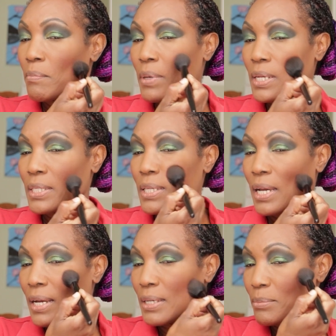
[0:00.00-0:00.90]
Many
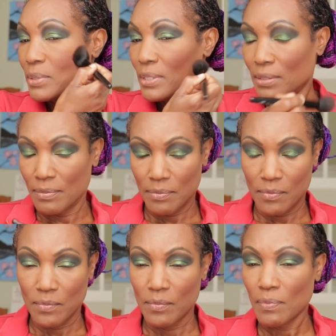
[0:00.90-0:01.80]
times
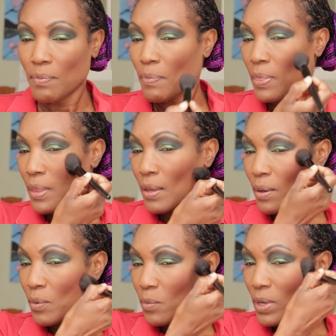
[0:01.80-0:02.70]

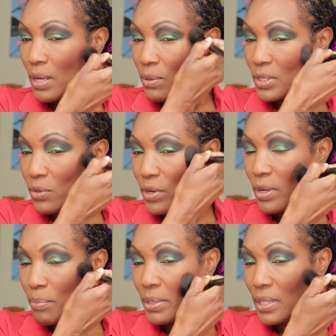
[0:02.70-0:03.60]
when I was
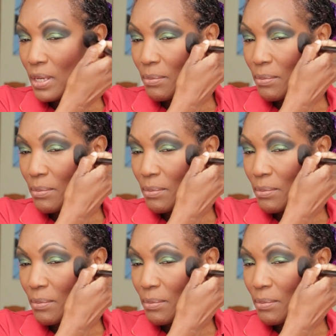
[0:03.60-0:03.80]
growing up in